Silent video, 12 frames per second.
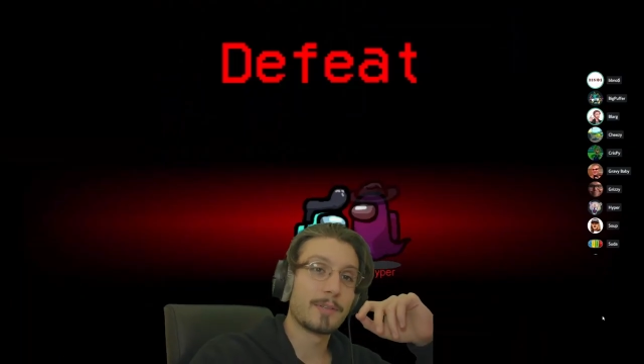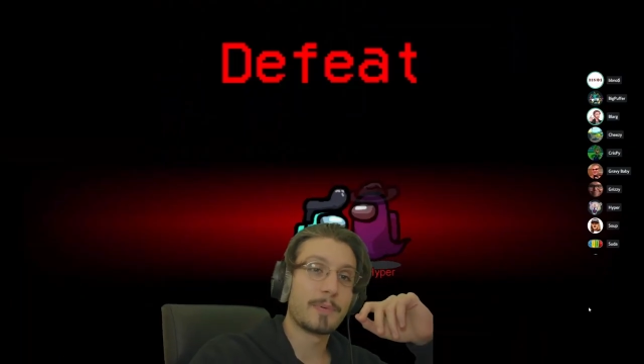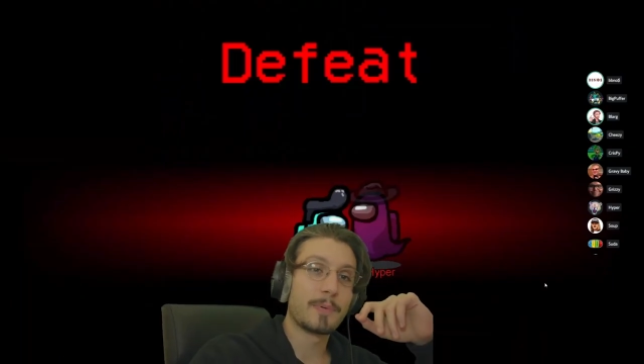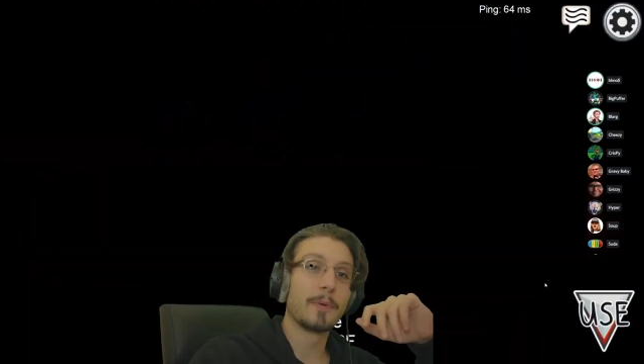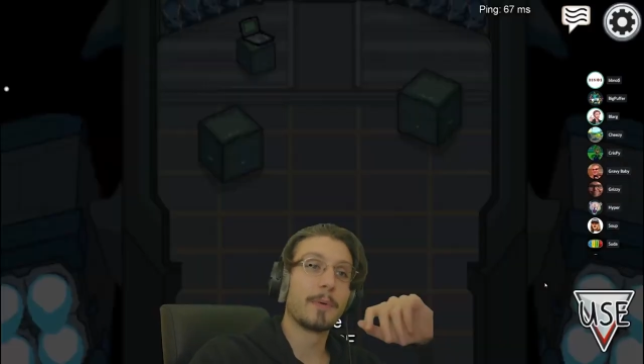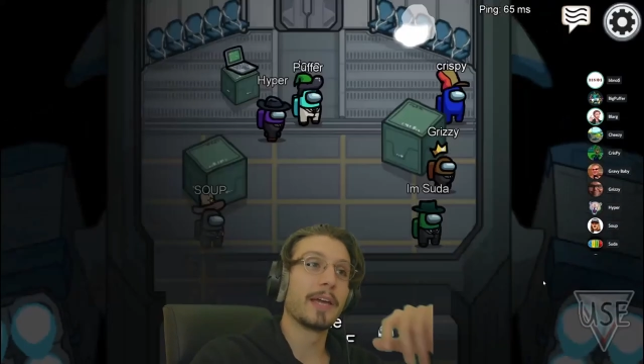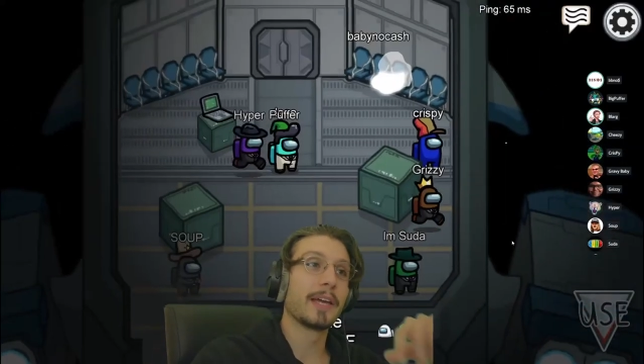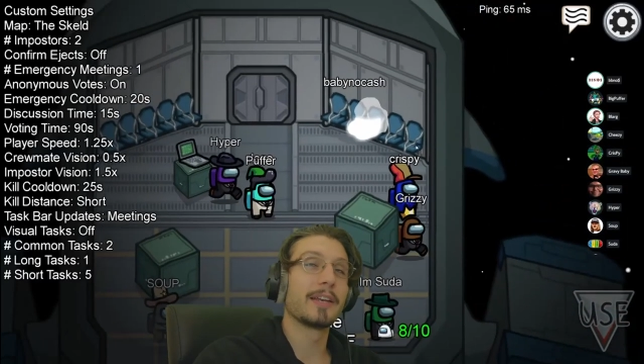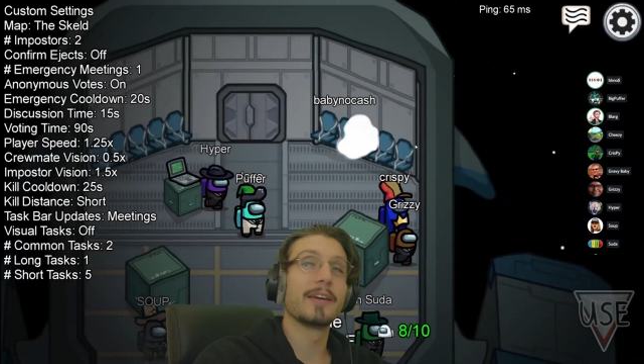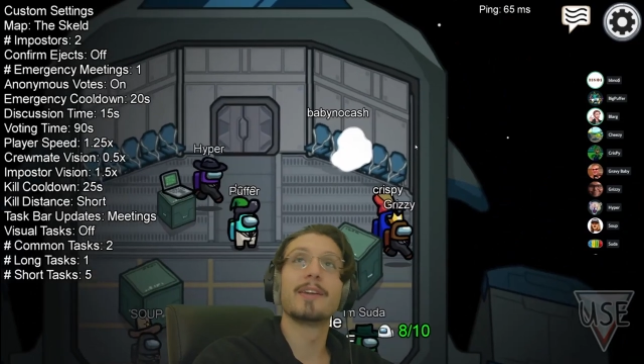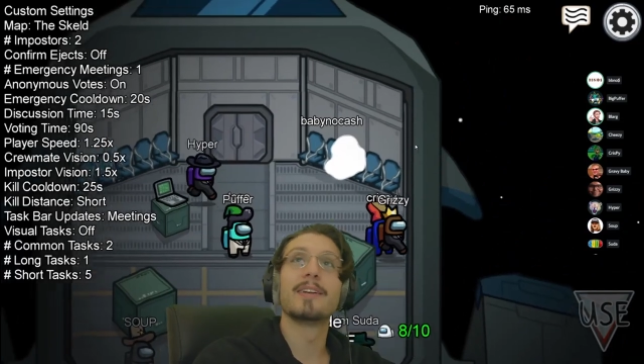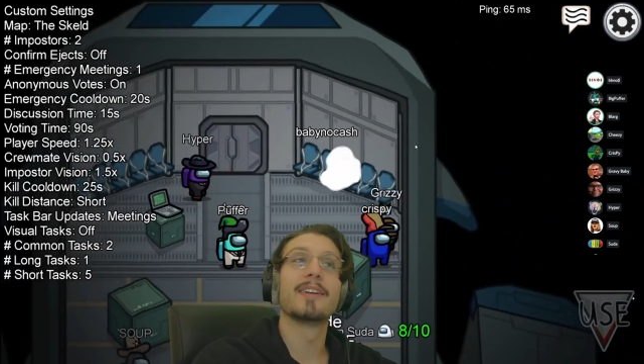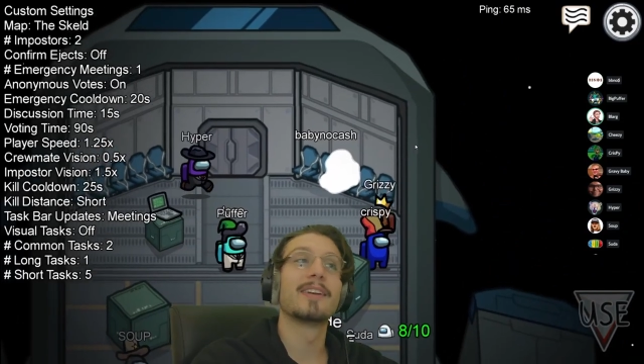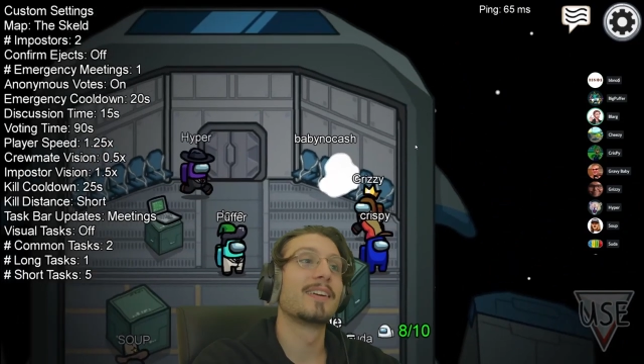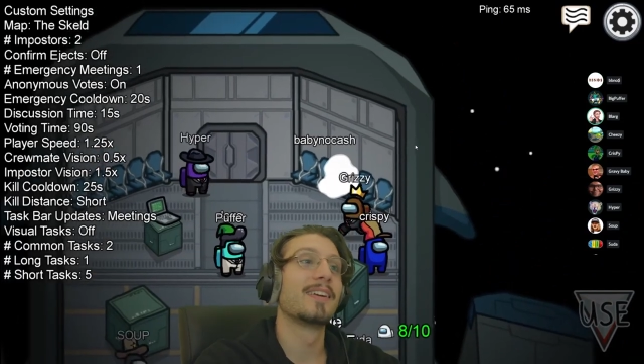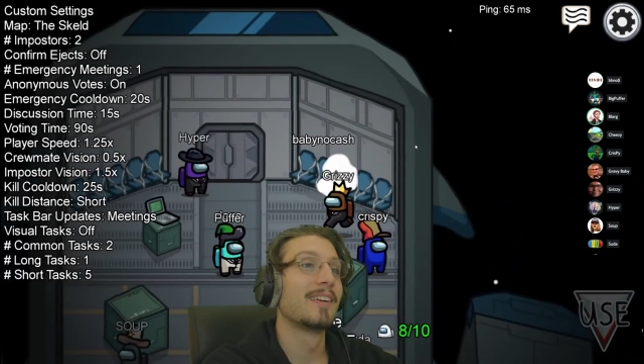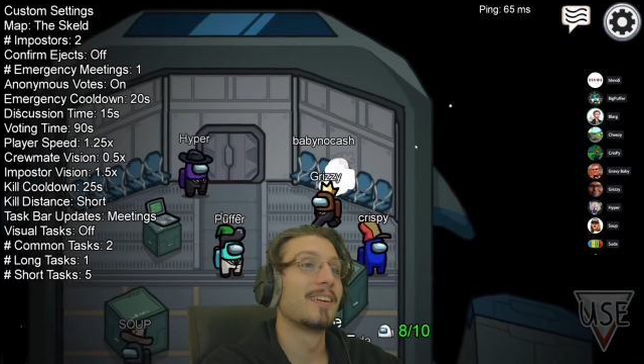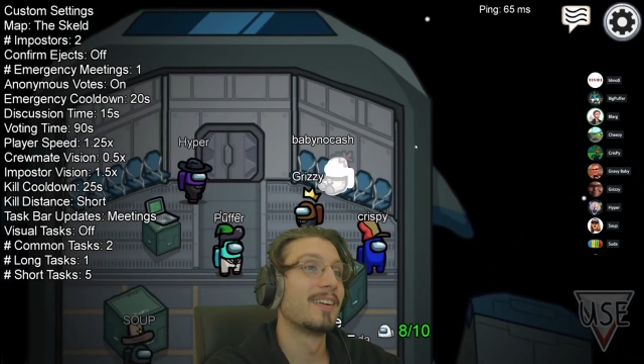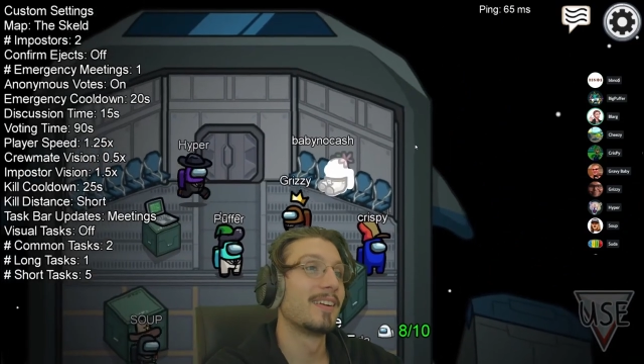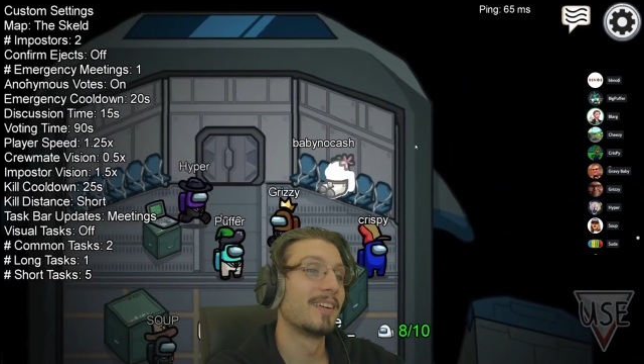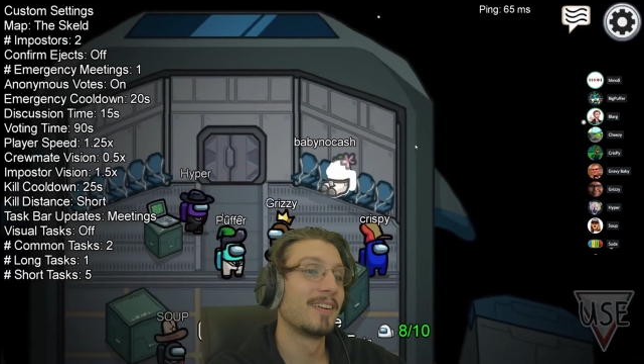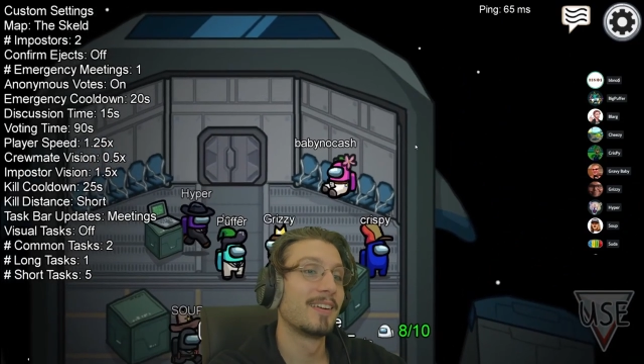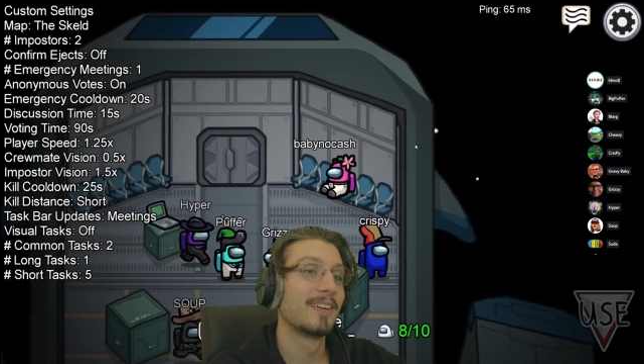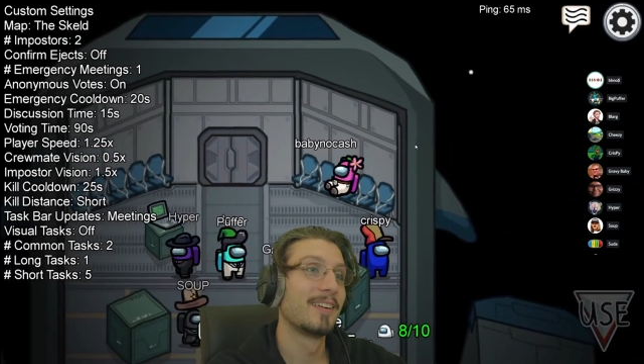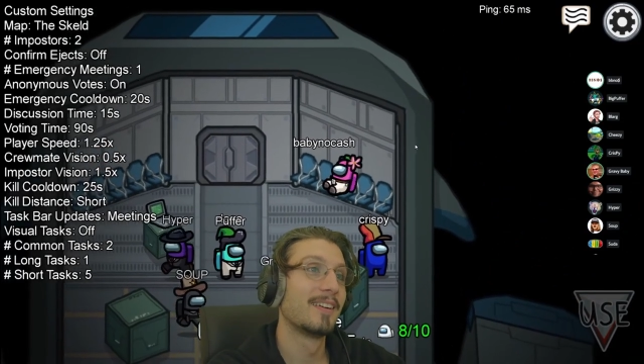If I, was, paying attention, hyper, you would have been fine.